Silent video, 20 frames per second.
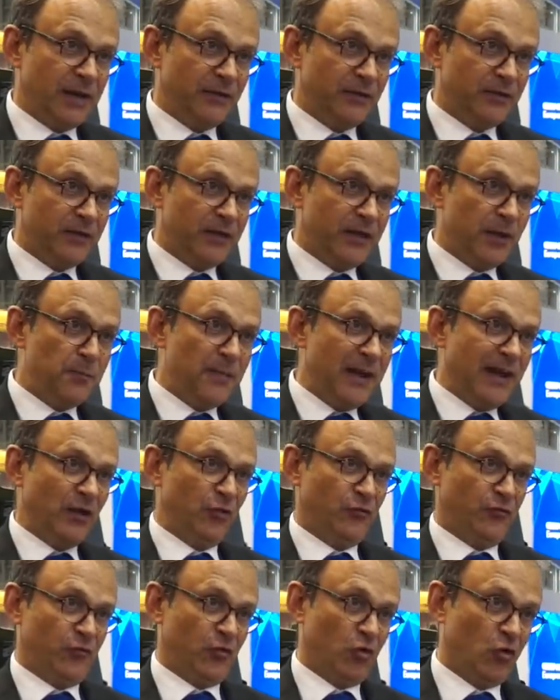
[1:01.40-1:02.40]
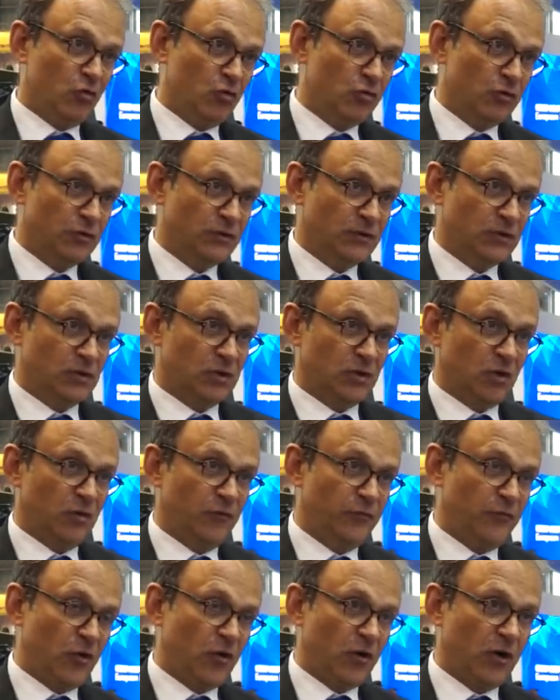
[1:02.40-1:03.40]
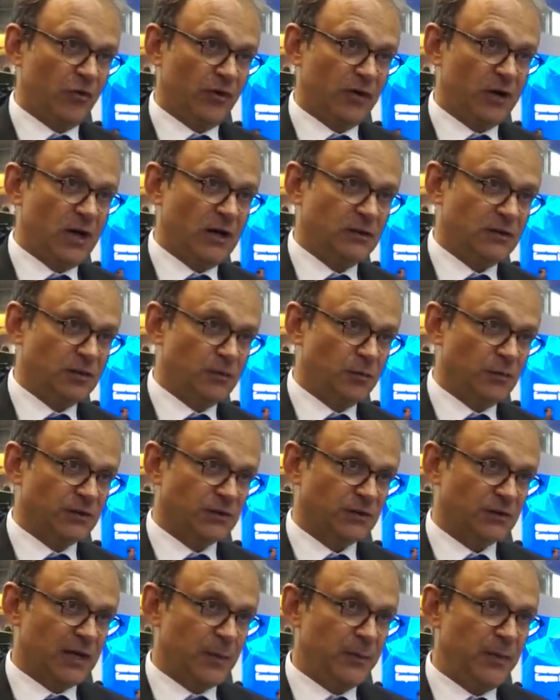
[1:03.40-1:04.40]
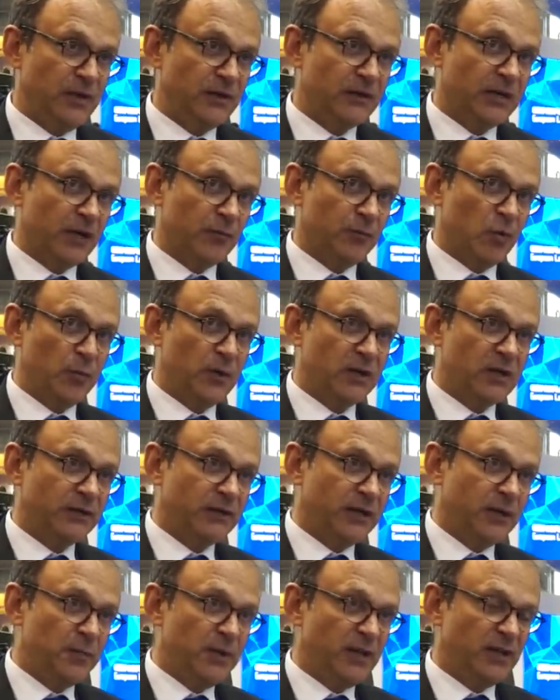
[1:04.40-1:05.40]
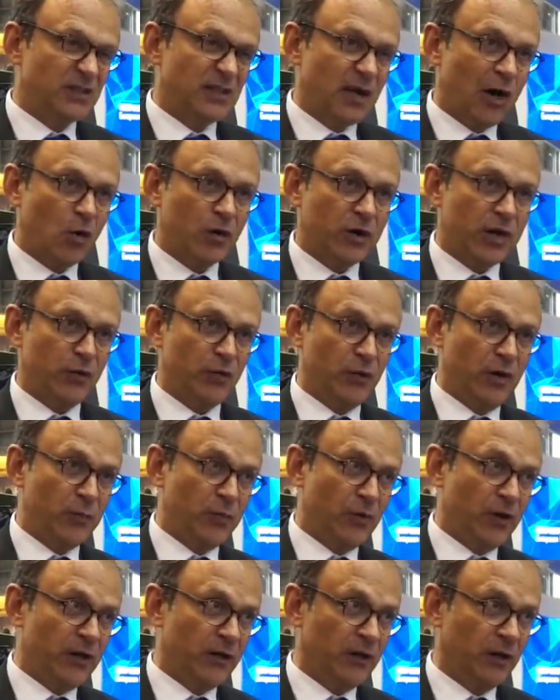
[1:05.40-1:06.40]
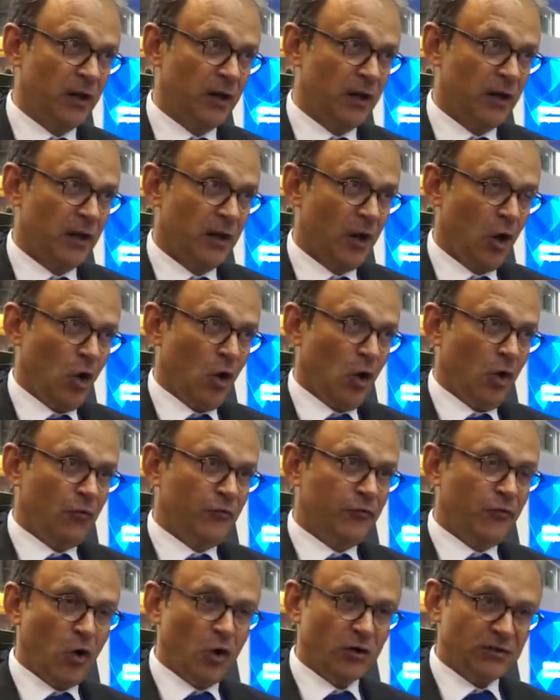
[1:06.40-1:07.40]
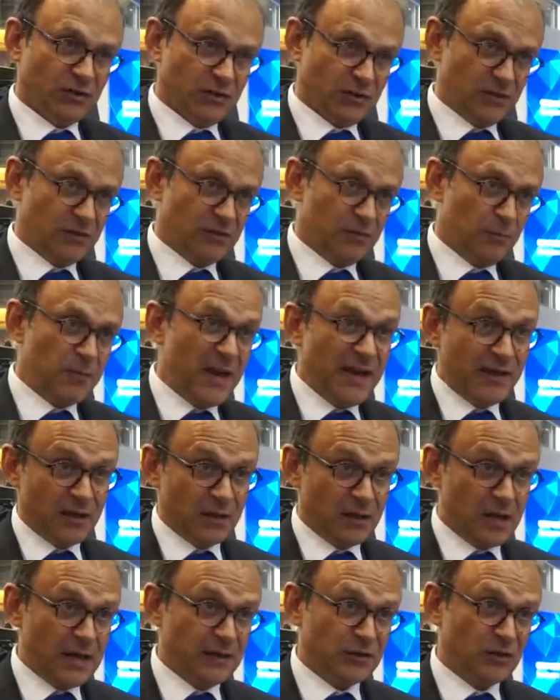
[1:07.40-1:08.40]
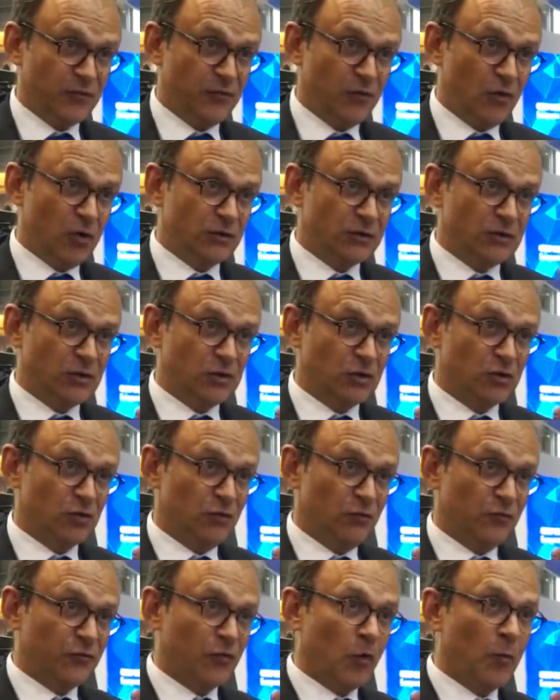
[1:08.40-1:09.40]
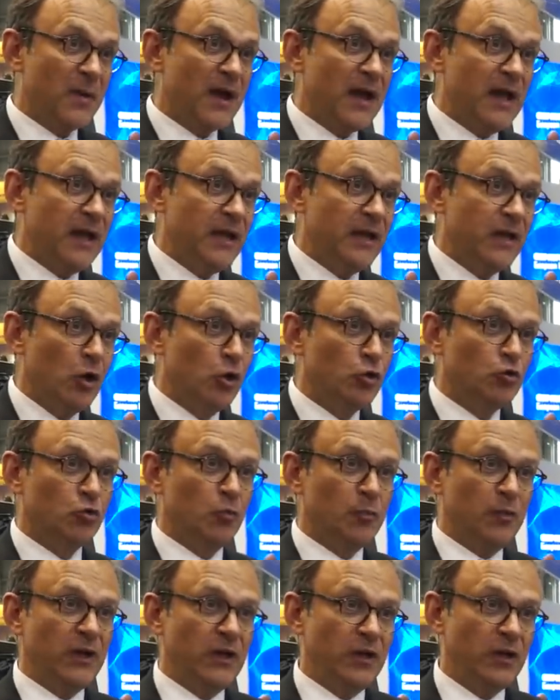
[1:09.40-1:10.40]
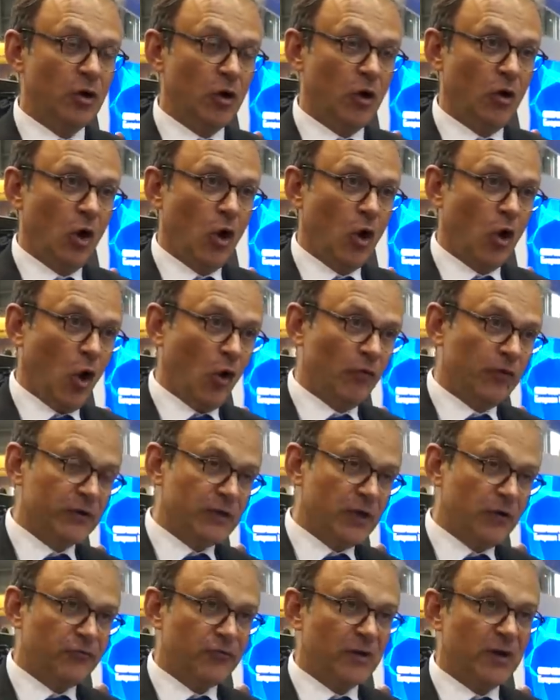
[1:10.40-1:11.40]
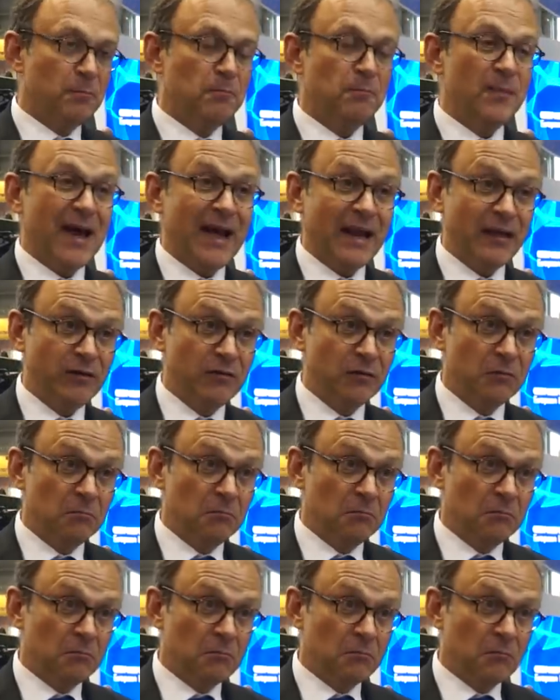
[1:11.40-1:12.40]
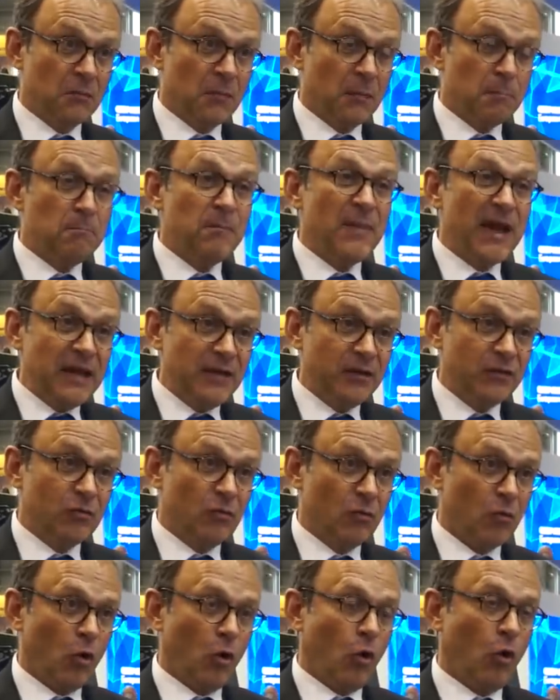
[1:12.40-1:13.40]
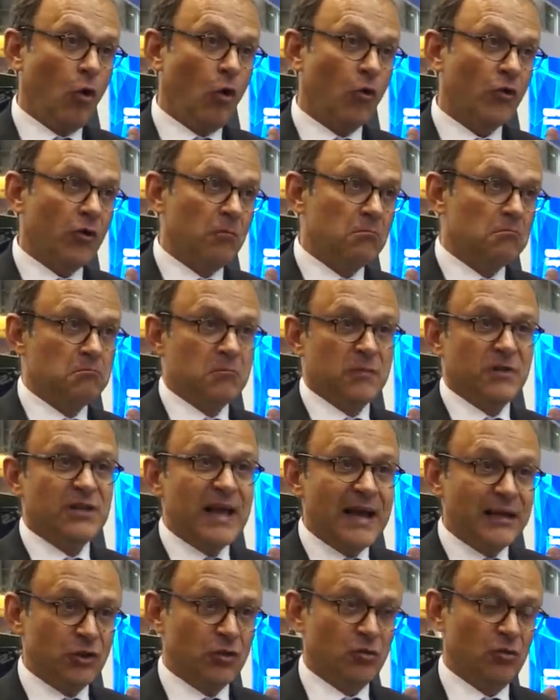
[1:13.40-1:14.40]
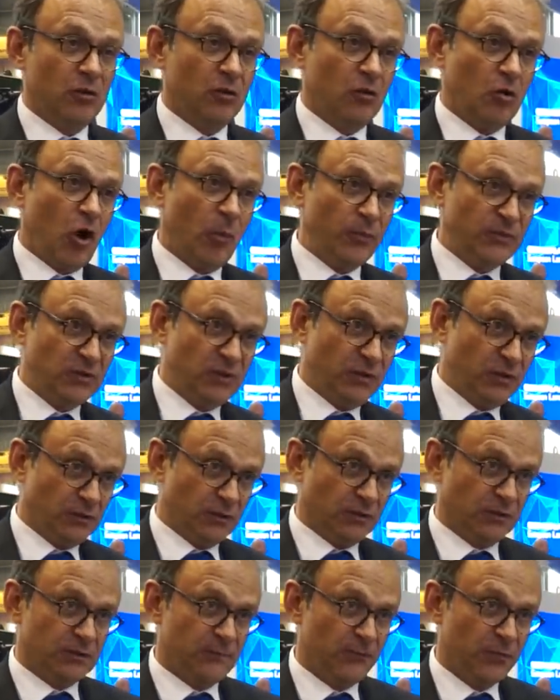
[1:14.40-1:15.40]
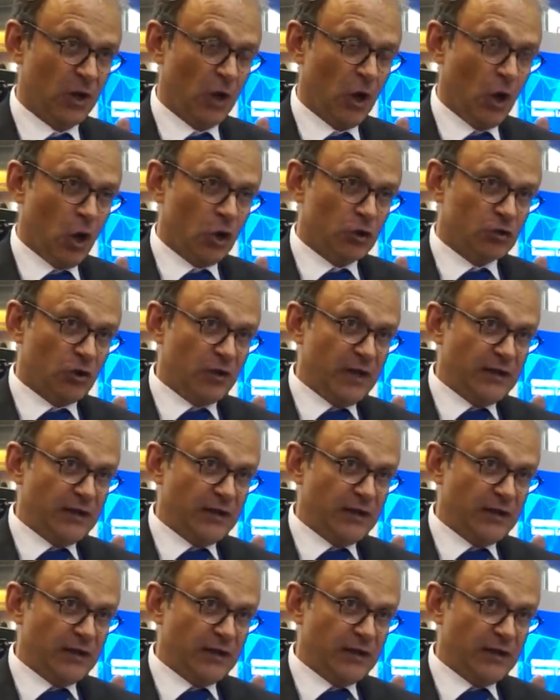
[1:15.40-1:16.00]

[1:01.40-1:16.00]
and the main focus for our customers. And military mobility means how can we bring forces, mechanized forces, from A to B over different man-made or natural obstacles. So